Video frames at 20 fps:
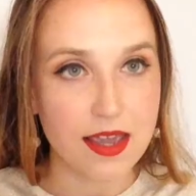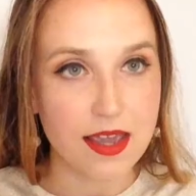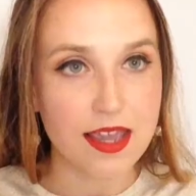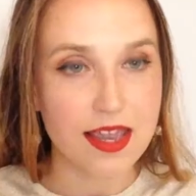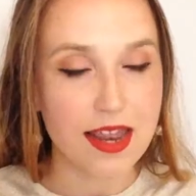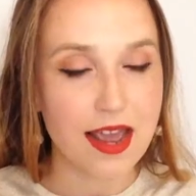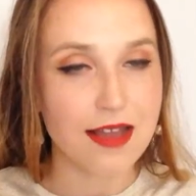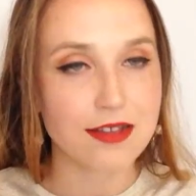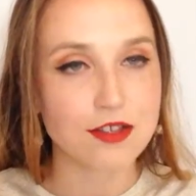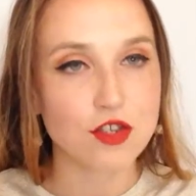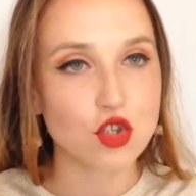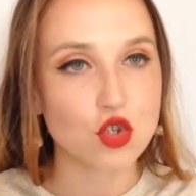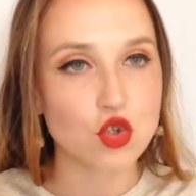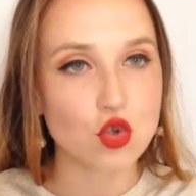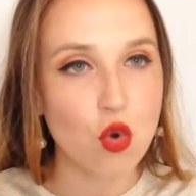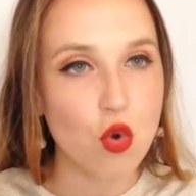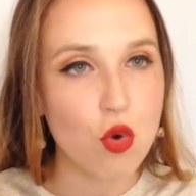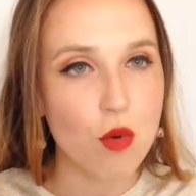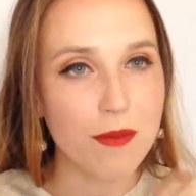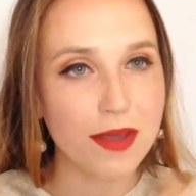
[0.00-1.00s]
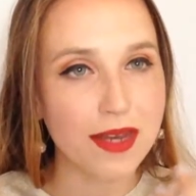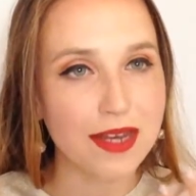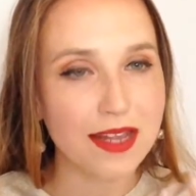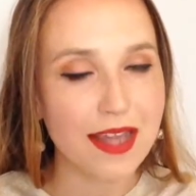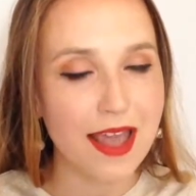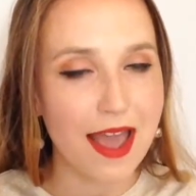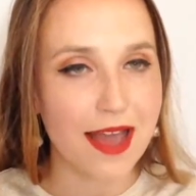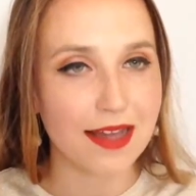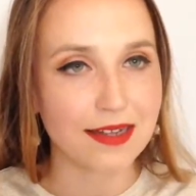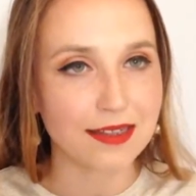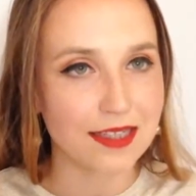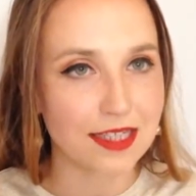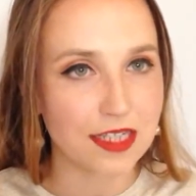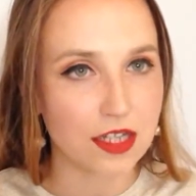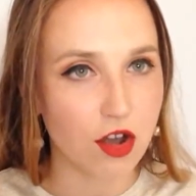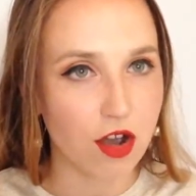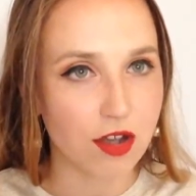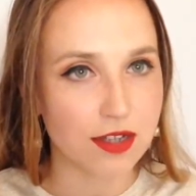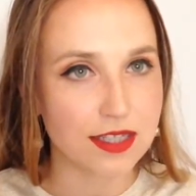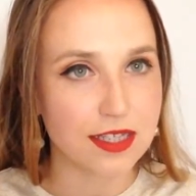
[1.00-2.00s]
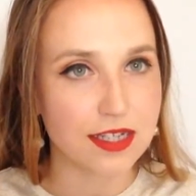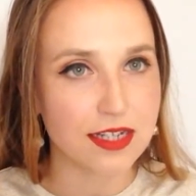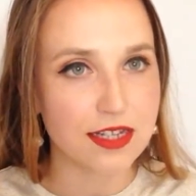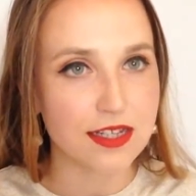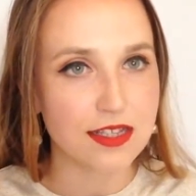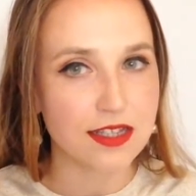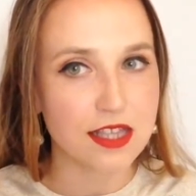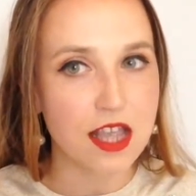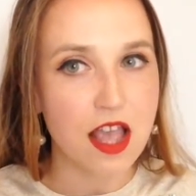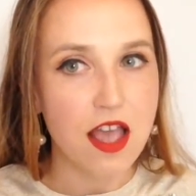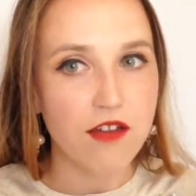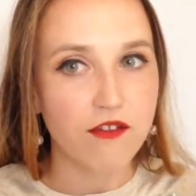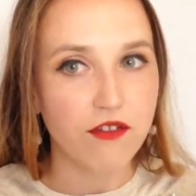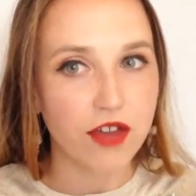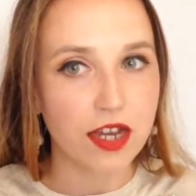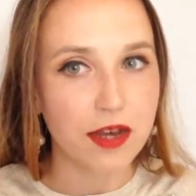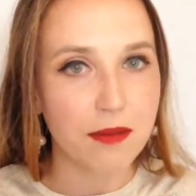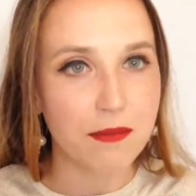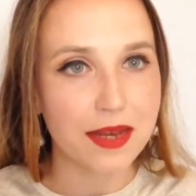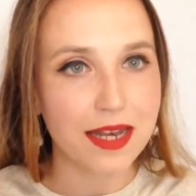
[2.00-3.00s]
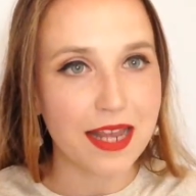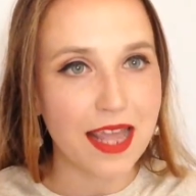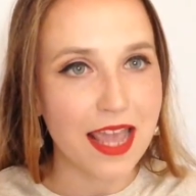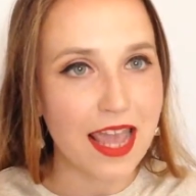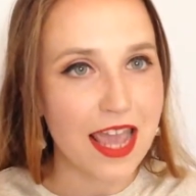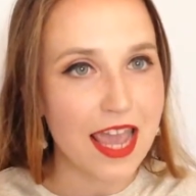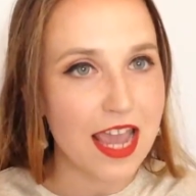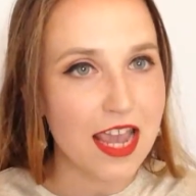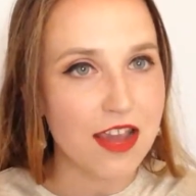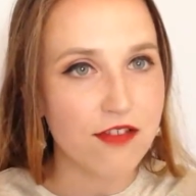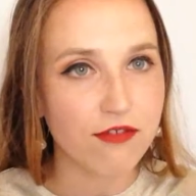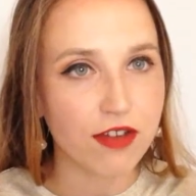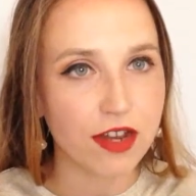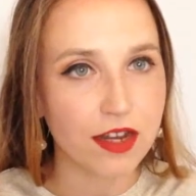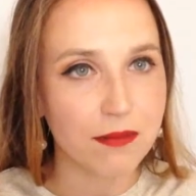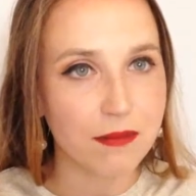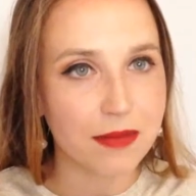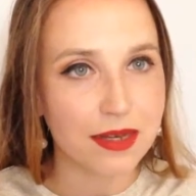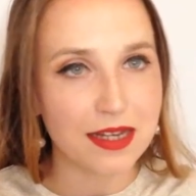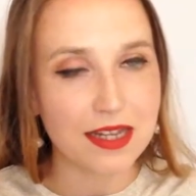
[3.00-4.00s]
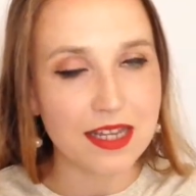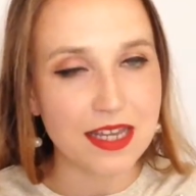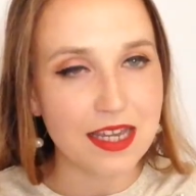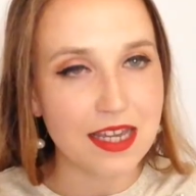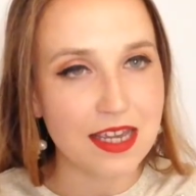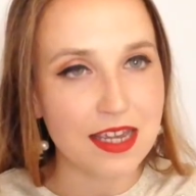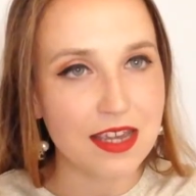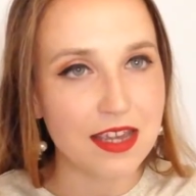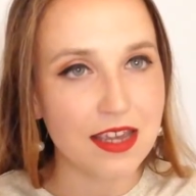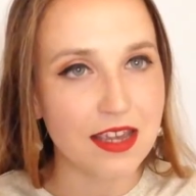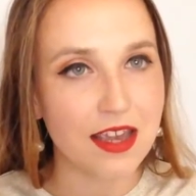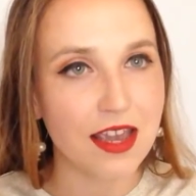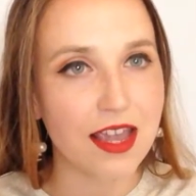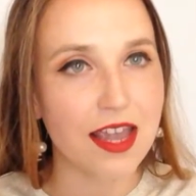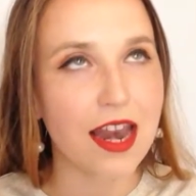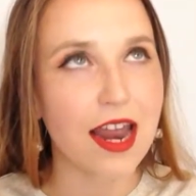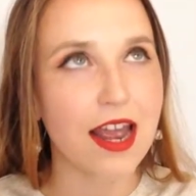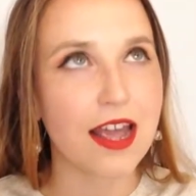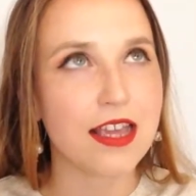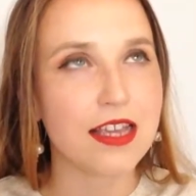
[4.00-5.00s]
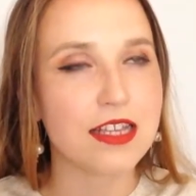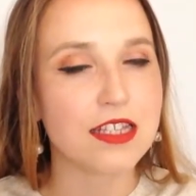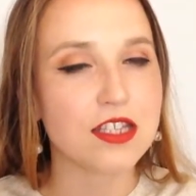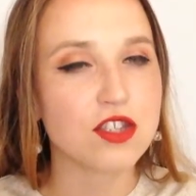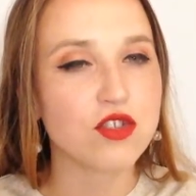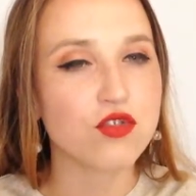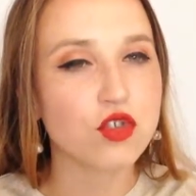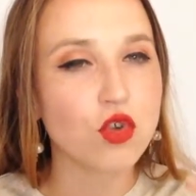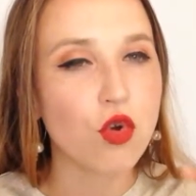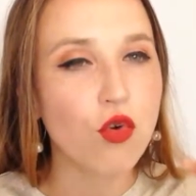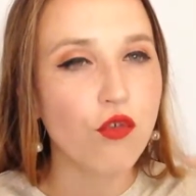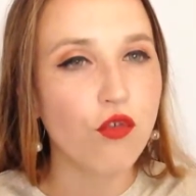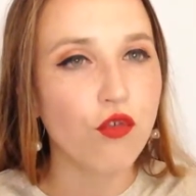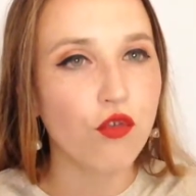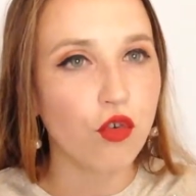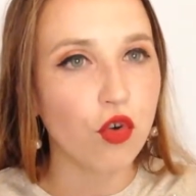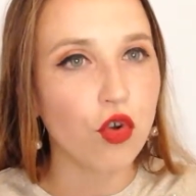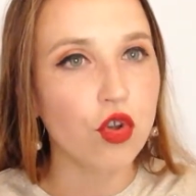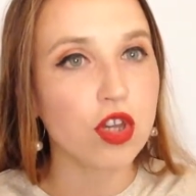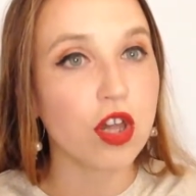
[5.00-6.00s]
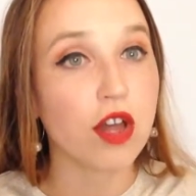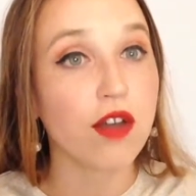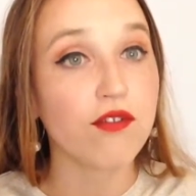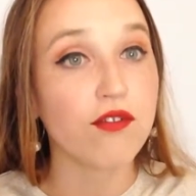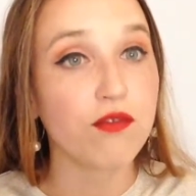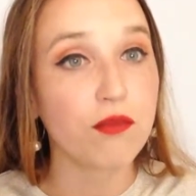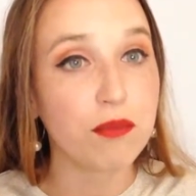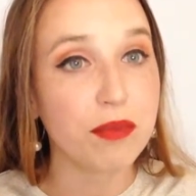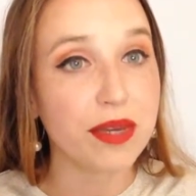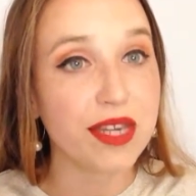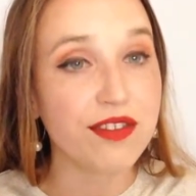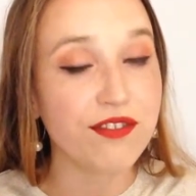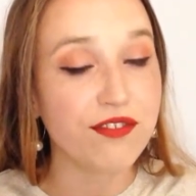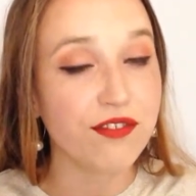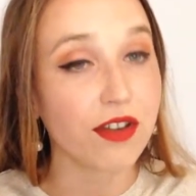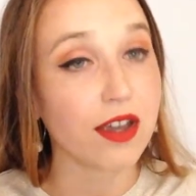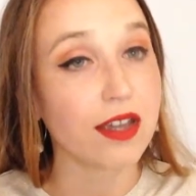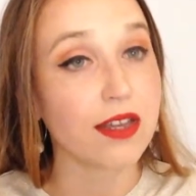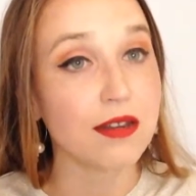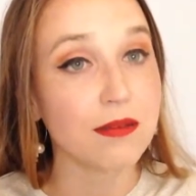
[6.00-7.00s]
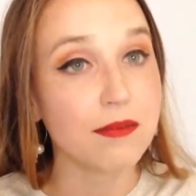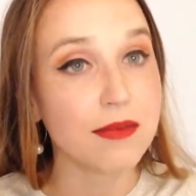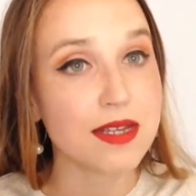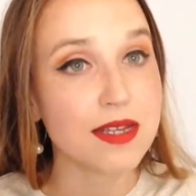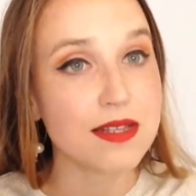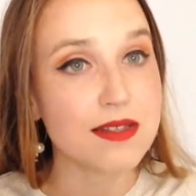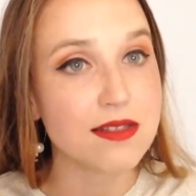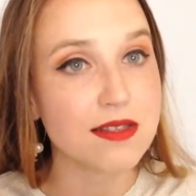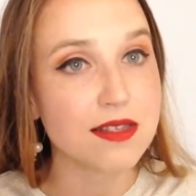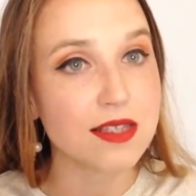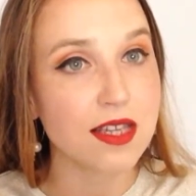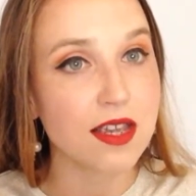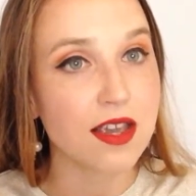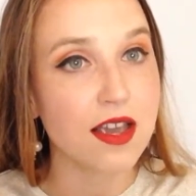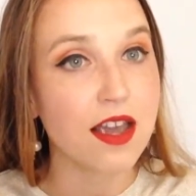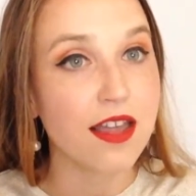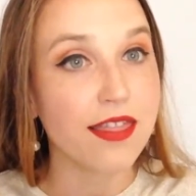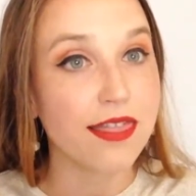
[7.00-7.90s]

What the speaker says: It has so many antioxidants, vitamin A, vitamin E. It is so full of B vitamins.